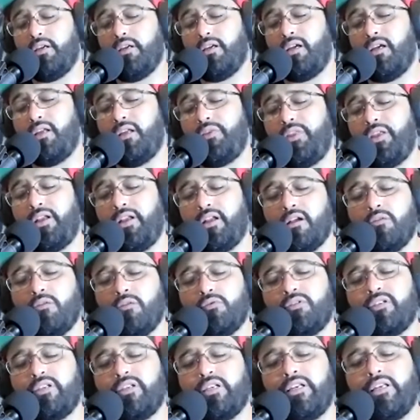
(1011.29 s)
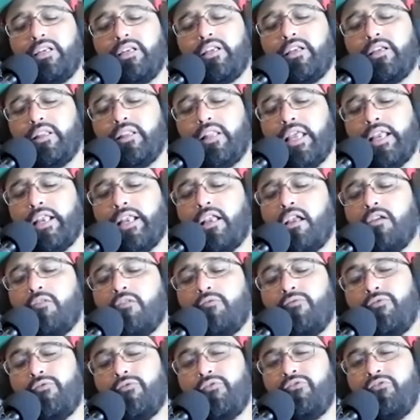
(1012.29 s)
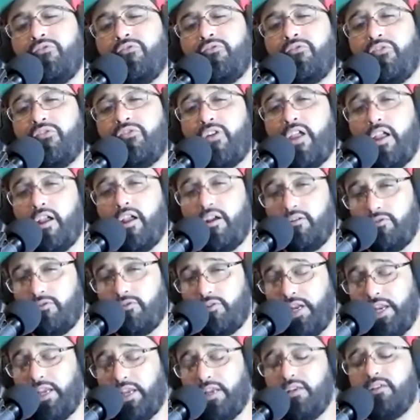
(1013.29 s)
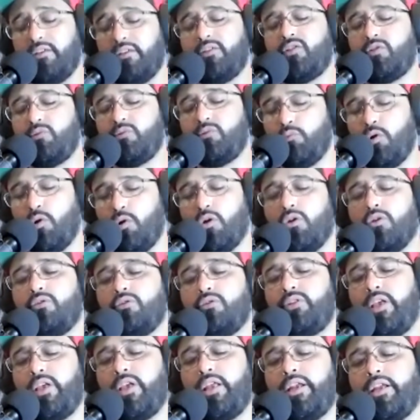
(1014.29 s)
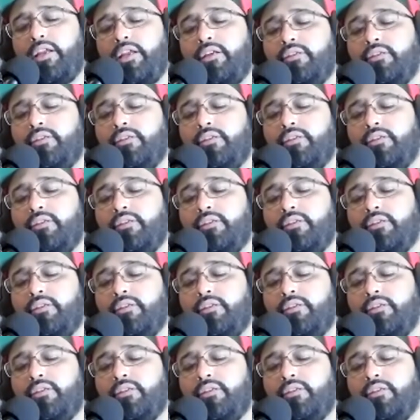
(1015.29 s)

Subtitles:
I think I was in like a very small setting.